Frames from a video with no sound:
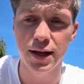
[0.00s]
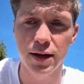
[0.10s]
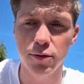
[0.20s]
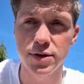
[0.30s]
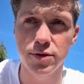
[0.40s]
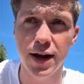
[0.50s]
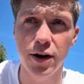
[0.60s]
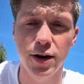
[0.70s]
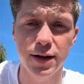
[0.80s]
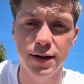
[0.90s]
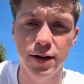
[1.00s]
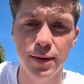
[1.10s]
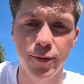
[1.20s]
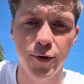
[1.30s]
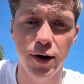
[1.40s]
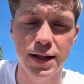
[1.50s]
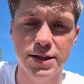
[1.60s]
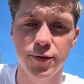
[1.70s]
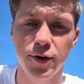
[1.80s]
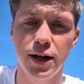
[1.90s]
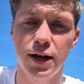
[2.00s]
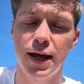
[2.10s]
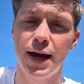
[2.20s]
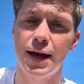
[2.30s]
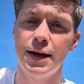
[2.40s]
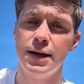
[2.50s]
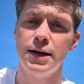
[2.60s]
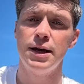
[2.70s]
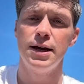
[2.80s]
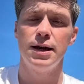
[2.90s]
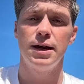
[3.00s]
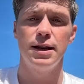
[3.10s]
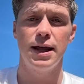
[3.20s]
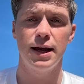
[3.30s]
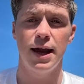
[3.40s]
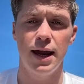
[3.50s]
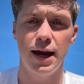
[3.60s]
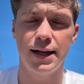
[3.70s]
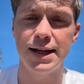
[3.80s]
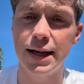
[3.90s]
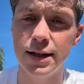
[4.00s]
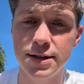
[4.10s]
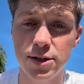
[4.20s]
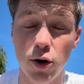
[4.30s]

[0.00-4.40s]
I think it was a record at the time for a Leinster final attendance.